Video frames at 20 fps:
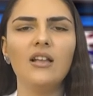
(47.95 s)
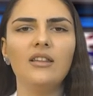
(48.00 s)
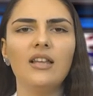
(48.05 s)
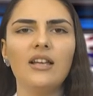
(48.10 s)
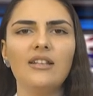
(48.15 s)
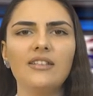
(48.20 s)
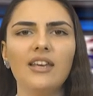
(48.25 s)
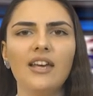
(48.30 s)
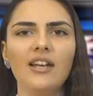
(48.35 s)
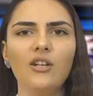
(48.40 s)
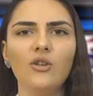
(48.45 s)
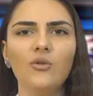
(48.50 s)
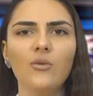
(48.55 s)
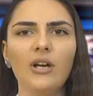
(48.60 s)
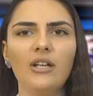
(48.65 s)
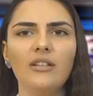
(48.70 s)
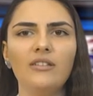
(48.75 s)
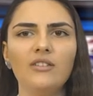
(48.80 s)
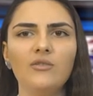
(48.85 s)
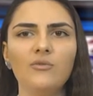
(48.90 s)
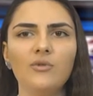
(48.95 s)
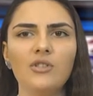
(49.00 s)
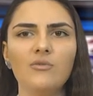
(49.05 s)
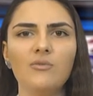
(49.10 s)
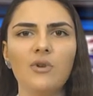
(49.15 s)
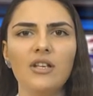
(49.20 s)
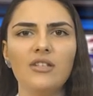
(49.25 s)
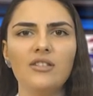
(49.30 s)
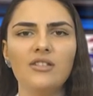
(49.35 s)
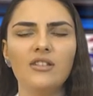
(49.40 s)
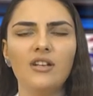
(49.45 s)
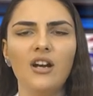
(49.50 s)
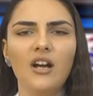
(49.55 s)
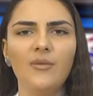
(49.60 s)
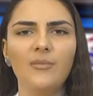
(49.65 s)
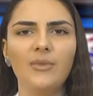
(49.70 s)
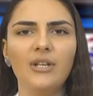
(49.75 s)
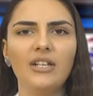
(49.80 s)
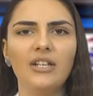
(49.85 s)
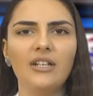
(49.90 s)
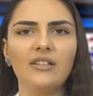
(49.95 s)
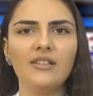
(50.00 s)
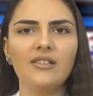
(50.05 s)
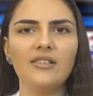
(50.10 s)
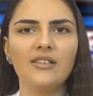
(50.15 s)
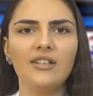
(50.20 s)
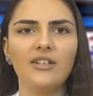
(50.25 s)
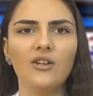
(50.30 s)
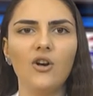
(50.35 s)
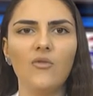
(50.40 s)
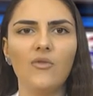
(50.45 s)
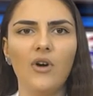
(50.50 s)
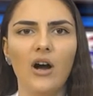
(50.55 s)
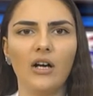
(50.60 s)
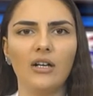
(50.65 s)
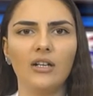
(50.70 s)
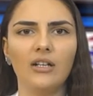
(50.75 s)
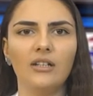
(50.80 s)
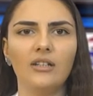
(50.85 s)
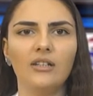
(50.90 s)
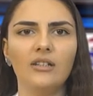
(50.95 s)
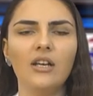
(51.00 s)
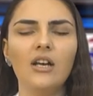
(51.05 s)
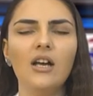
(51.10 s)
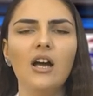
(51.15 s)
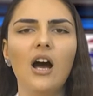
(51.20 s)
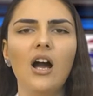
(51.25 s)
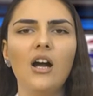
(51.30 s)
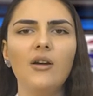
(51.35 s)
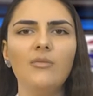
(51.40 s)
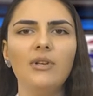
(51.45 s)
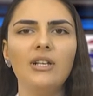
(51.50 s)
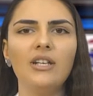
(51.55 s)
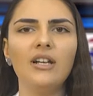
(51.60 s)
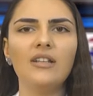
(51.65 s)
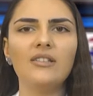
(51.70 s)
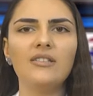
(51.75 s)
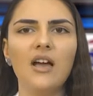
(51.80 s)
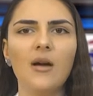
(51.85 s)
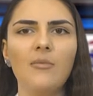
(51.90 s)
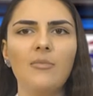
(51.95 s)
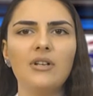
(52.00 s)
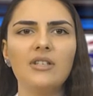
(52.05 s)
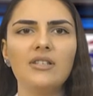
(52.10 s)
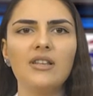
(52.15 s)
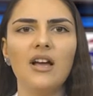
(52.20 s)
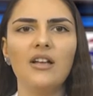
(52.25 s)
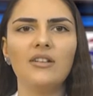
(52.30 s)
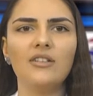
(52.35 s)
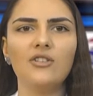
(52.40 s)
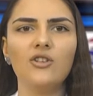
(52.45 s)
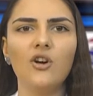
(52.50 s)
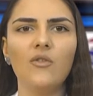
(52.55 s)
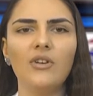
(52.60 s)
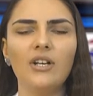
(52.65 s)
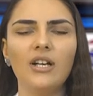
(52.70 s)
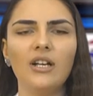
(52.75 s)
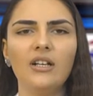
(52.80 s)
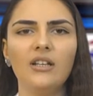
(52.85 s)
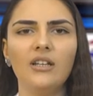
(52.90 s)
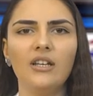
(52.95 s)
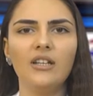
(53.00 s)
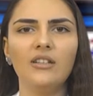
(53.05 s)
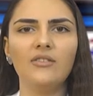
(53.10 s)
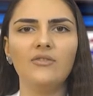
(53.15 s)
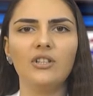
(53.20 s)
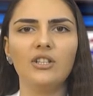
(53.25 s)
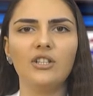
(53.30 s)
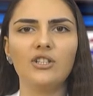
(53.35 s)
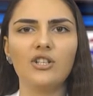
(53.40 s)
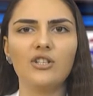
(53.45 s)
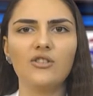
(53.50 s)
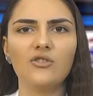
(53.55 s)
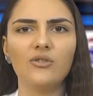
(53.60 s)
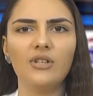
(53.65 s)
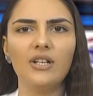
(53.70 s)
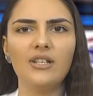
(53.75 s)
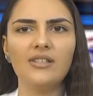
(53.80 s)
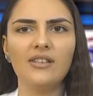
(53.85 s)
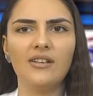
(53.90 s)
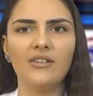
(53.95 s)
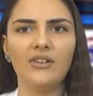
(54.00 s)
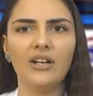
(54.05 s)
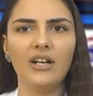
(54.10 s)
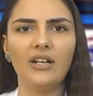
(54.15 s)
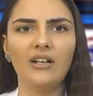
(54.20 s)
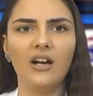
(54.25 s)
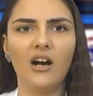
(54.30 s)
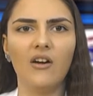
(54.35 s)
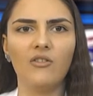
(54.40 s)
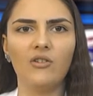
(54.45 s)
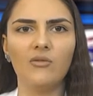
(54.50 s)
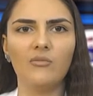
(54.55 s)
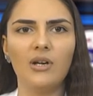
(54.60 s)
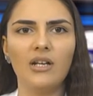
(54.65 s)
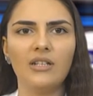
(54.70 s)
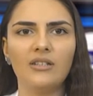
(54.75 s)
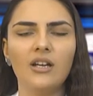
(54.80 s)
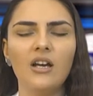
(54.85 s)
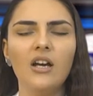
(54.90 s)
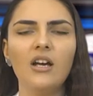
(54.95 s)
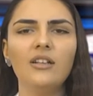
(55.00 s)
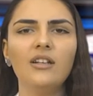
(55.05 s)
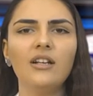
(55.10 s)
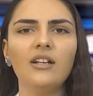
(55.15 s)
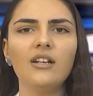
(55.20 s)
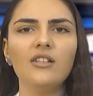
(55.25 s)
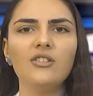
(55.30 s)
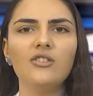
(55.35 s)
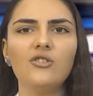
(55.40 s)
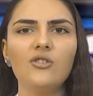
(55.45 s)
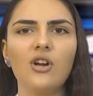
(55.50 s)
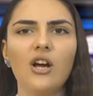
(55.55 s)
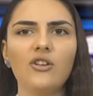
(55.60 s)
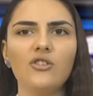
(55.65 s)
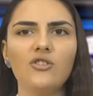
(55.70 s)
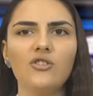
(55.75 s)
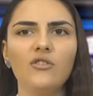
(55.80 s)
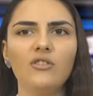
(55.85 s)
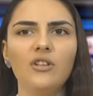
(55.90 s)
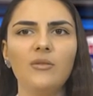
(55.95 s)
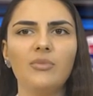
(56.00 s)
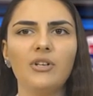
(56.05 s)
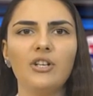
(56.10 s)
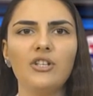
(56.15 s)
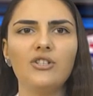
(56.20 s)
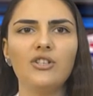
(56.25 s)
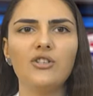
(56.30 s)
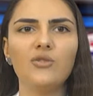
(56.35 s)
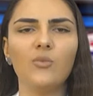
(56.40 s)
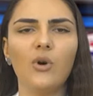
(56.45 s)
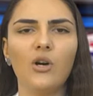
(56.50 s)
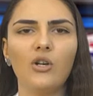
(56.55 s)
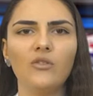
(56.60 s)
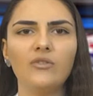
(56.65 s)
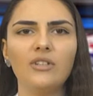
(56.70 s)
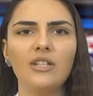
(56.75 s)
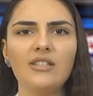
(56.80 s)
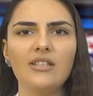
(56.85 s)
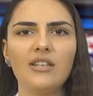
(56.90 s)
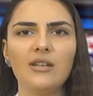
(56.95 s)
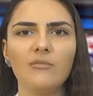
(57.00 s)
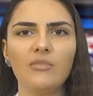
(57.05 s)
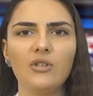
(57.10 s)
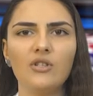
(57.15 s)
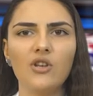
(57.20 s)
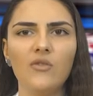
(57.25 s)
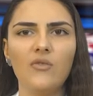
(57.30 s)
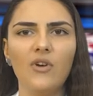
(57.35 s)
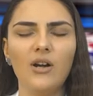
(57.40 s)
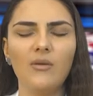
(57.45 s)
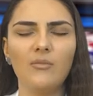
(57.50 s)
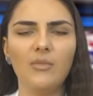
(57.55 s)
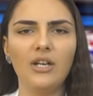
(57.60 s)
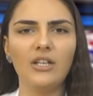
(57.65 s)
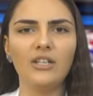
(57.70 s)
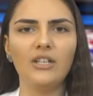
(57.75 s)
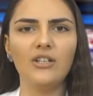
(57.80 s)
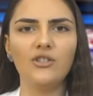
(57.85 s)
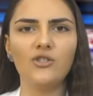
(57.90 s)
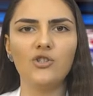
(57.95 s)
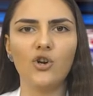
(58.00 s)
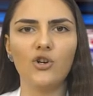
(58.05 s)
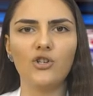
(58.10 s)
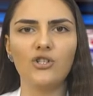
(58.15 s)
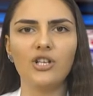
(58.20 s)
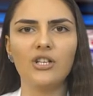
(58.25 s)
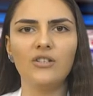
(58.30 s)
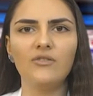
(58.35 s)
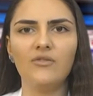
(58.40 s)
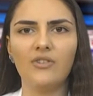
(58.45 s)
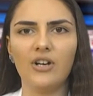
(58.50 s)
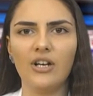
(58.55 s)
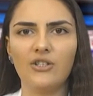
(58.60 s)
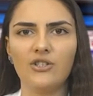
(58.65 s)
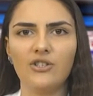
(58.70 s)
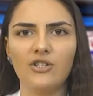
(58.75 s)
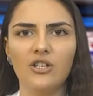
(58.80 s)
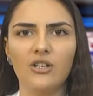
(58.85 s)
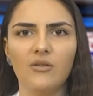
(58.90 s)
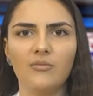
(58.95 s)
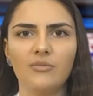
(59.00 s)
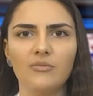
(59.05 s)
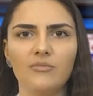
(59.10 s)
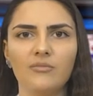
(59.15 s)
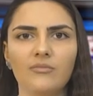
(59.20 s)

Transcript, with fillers: Let's get acquainted with Western Armenia, the city of Akn. Armenian sappers handed over the cleaned villages to the Syrian government. The construction of the bridge is one of the symbols of Armenian-Georgian friendship.